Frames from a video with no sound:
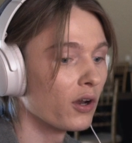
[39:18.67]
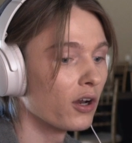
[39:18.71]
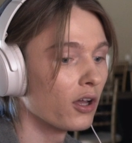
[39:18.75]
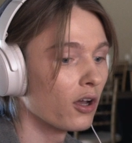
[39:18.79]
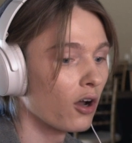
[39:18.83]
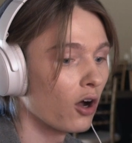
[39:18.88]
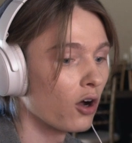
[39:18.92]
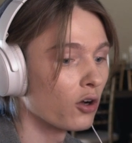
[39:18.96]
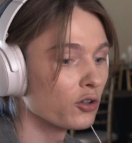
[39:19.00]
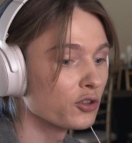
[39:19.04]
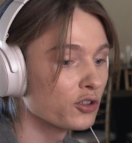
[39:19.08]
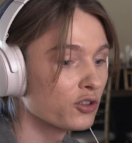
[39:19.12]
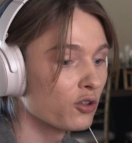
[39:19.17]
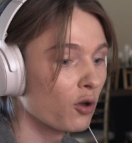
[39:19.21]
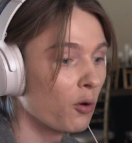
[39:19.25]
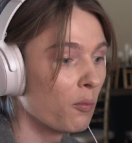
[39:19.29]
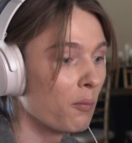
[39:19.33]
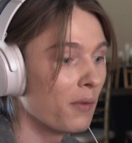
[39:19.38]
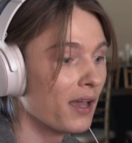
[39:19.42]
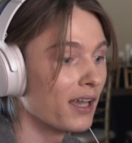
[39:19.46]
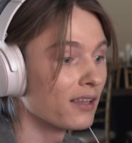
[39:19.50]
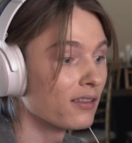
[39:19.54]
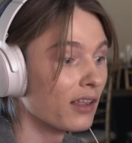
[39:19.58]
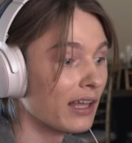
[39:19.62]
but it also
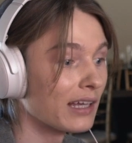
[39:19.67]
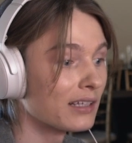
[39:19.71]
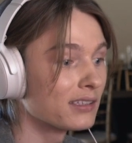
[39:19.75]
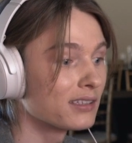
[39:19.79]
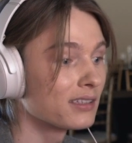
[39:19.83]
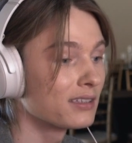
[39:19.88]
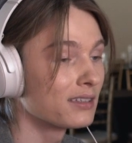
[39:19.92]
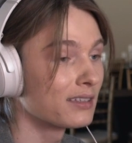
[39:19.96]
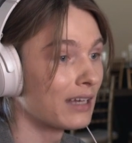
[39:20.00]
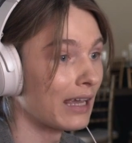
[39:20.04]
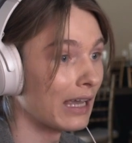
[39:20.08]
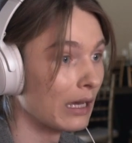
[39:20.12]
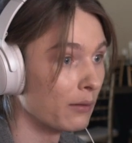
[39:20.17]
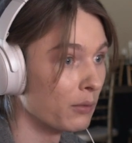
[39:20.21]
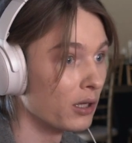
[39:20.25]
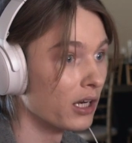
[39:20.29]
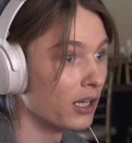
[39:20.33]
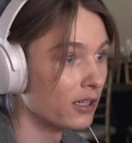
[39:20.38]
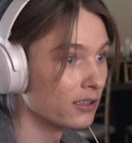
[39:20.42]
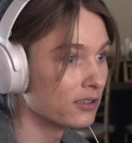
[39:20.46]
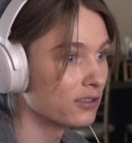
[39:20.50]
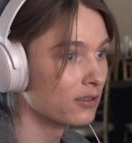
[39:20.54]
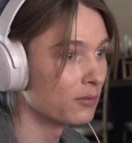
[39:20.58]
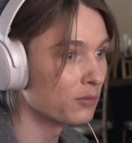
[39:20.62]
made like
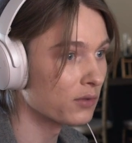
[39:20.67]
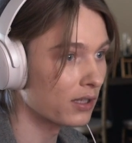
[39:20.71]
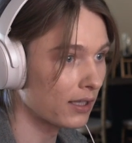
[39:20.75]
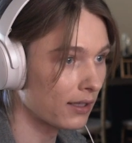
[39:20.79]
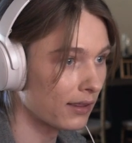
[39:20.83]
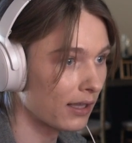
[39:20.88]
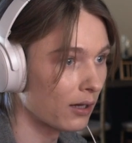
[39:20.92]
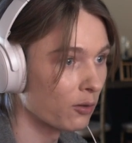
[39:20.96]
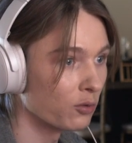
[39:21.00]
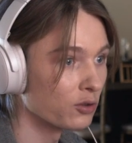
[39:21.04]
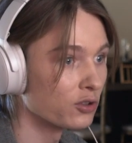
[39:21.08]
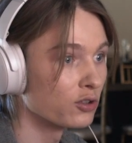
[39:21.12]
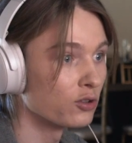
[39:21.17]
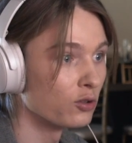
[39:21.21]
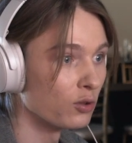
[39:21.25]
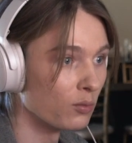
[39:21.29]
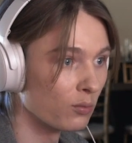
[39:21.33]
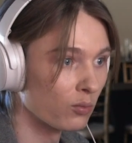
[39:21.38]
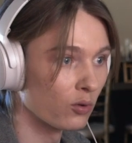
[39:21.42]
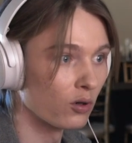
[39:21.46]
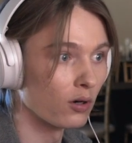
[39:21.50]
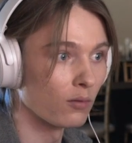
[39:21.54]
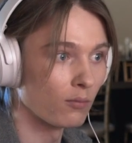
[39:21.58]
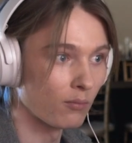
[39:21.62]
stamina something that was
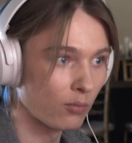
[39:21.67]
super